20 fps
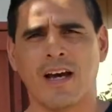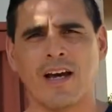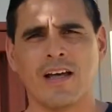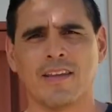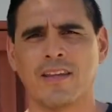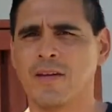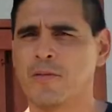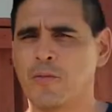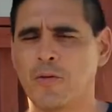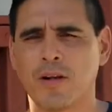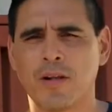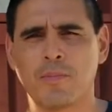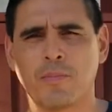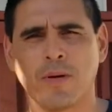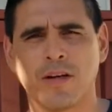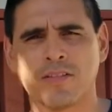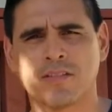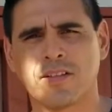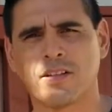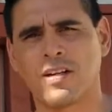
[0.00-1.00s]
They really
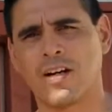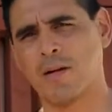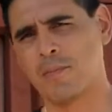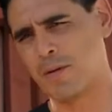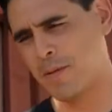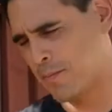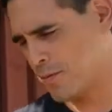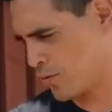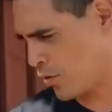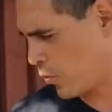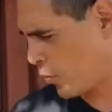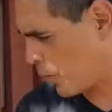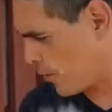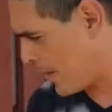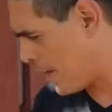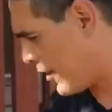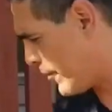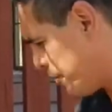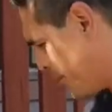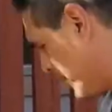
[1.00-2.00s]
busted hump. Let me show you what we
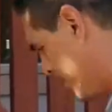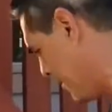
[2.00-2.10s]
have.